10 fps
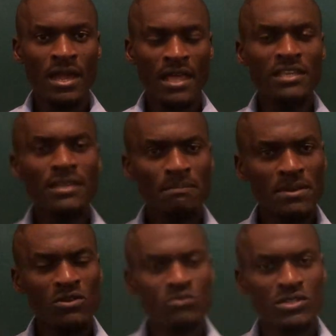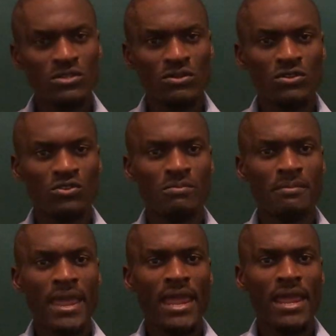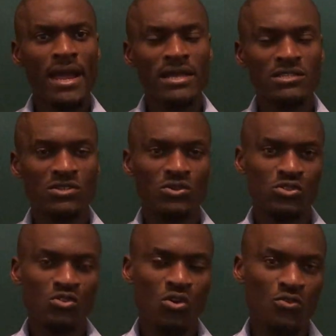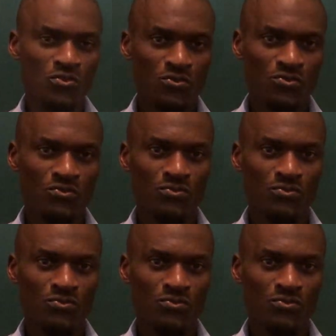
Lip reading: I think the big question you may ask yourself: